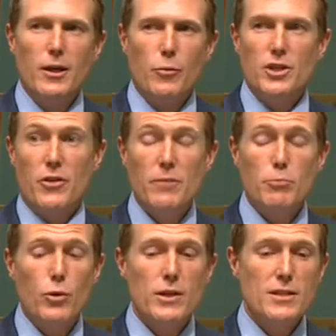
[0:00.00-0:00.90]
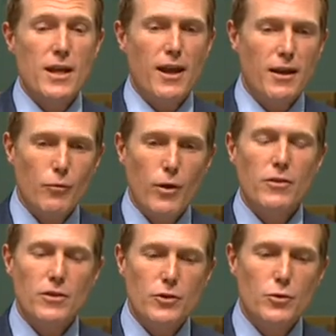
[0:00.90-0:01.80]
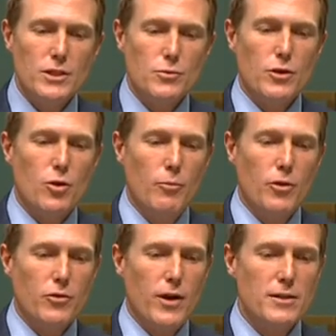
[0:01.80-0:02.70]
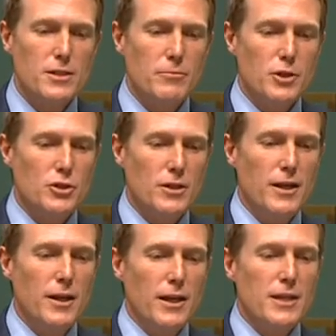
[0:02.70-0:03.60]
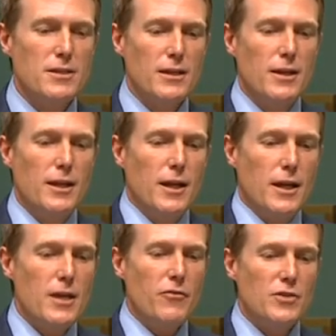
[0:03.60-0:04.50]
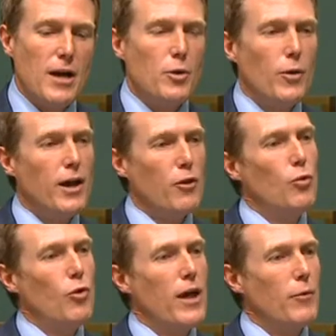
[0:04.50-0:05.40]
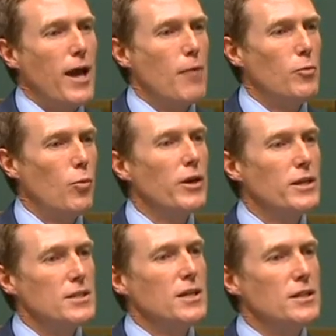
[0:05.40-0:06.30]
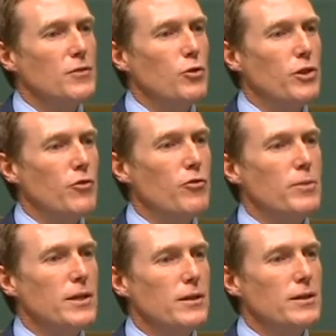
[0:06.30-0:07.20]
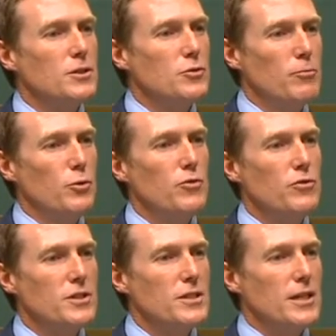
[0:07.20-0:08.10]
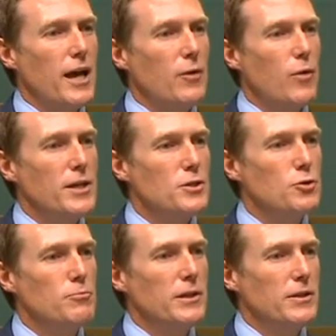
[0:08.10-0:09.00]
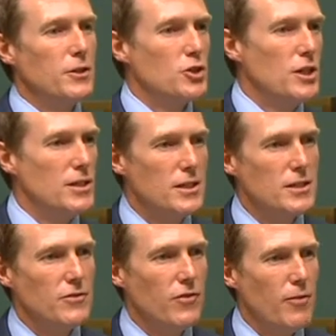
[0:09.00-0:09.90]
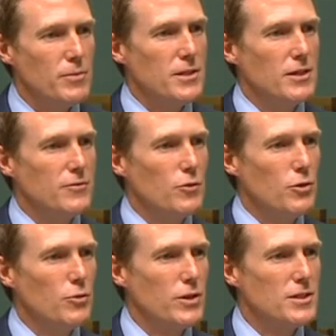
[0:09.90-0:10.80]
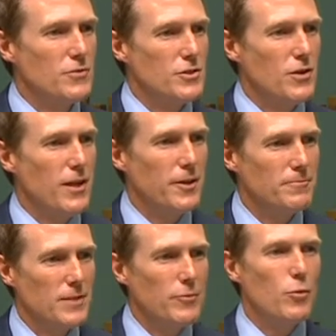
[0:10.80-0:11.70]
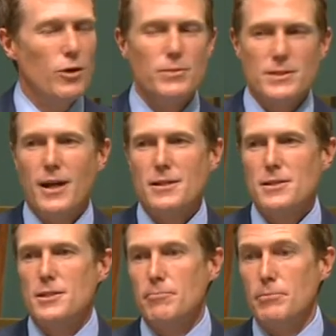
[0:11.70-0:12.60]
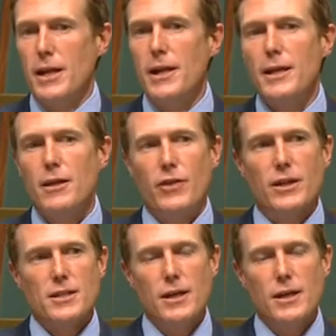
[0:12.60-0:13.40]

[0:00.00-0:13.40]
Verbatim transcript: which I think points out one of the difficulties with the Commonwealth Grants Commission is that if WA had thought that would happen, what incentive would there have been to remove the discount, raise $2 billion and share 65 per cent of it with the rest of Australia? I mean, what a bizarre system. But in any event,